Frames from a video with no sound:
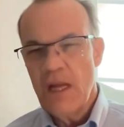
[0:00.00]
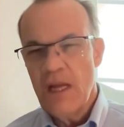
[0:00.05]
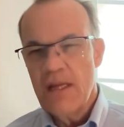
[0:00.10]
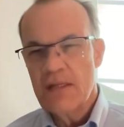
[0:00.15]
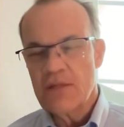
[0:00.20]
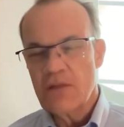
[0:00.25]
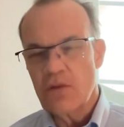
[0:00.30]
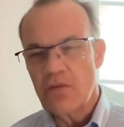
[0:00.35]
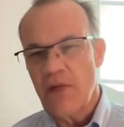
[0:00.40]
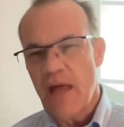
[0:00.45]

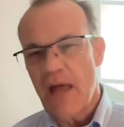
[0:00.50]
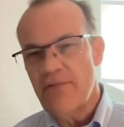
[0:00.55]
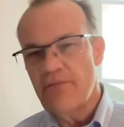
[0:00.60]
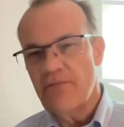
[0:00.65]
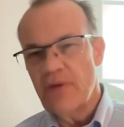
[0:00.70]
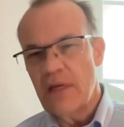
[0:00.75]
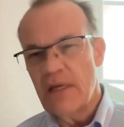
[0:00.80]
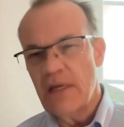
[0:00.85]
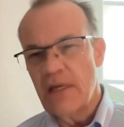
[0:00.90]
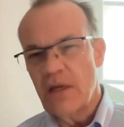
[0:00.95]
So that
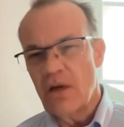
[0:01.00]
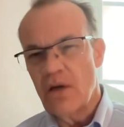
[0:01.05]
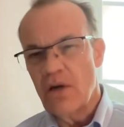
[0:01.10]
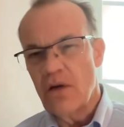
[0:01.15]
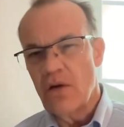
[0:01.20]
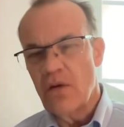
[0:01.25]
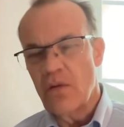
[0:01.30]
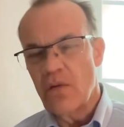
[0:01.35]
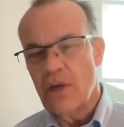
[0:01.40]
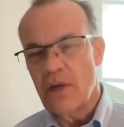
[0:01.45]

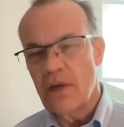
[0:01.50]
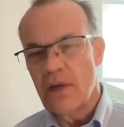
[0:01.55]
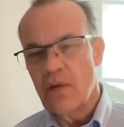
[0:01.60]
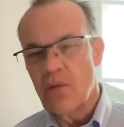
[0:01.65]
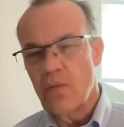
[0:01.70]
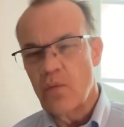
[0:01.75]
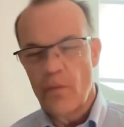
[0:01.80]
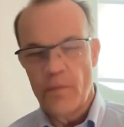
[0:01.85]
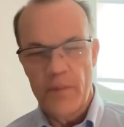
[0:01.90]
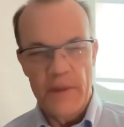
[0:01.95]
video
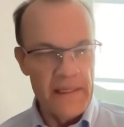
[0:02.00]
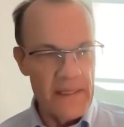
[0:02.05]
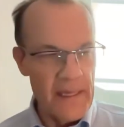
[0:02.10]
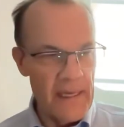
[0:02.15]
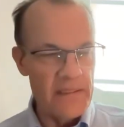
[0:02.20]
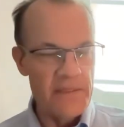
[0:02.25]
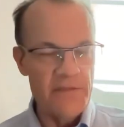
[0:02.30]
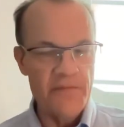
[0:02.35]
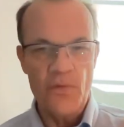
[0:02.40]
will be nice